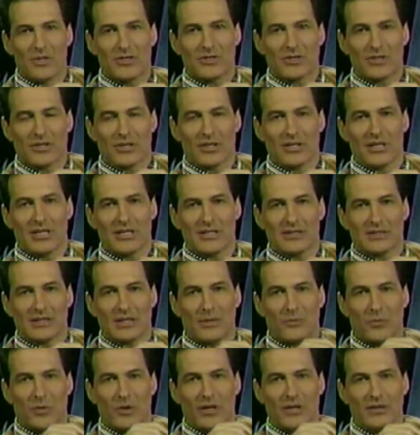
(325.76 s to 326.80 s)
which could lead
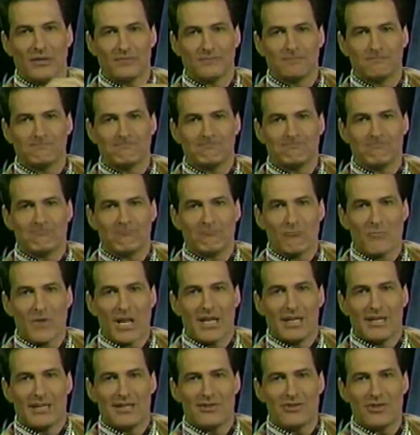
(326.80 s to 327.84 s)
somewhere.
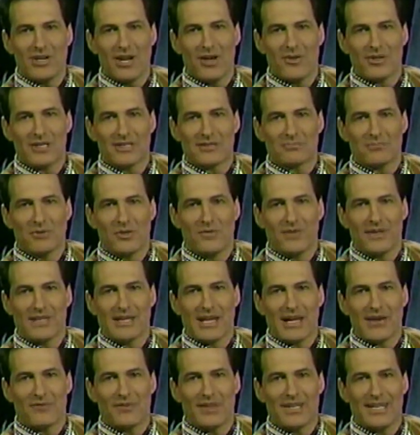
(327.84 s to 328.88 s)
Did you know this movie
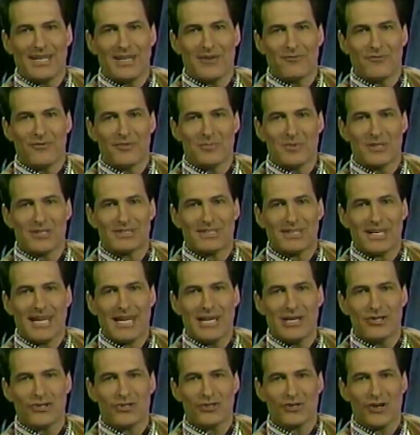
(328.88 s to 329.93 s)
gave the infamous
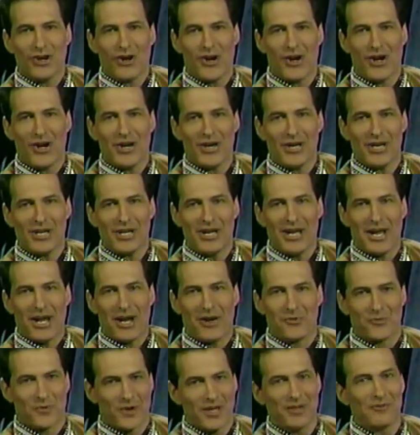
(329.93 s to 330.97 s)
Ishtar
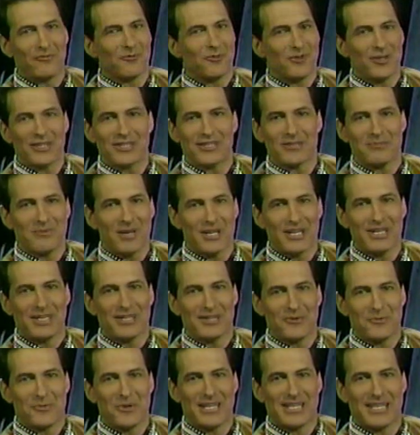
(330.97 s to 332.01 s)
a run for its
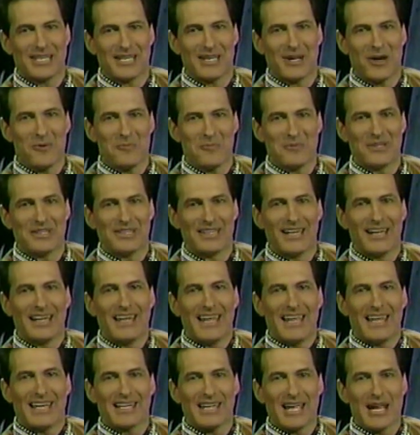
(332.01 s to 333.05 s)
money the week it opened?
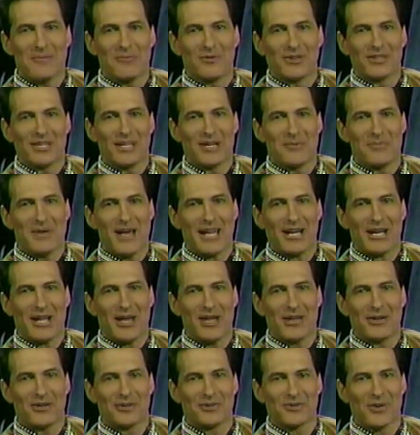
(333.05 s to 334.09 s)
It came within about
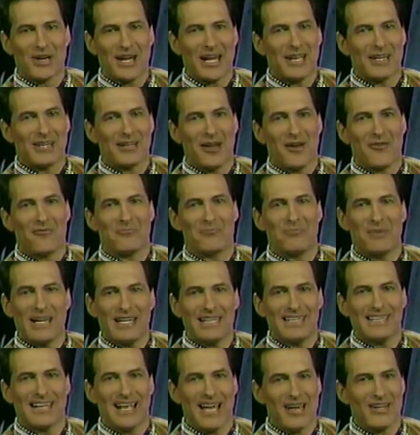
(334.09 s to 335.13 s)
100 grand of
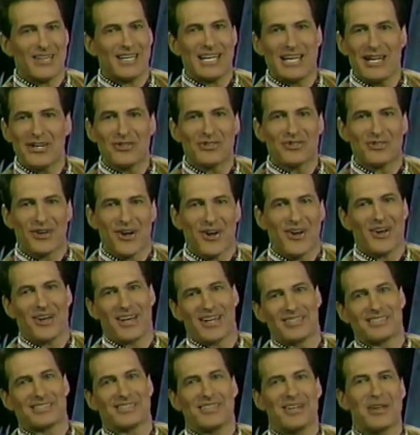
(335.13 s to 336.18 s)
beating out
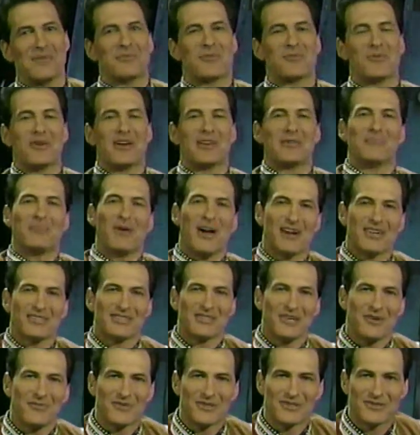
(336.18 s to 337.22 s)
Ishtar as the #1
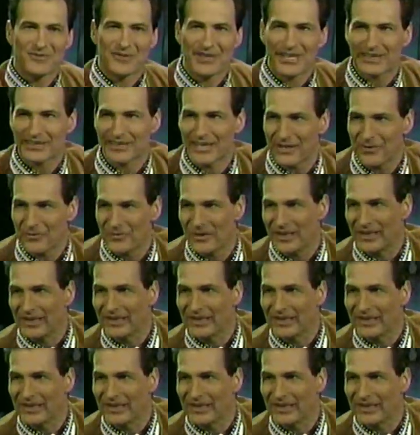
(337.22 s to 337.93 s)
box office flick that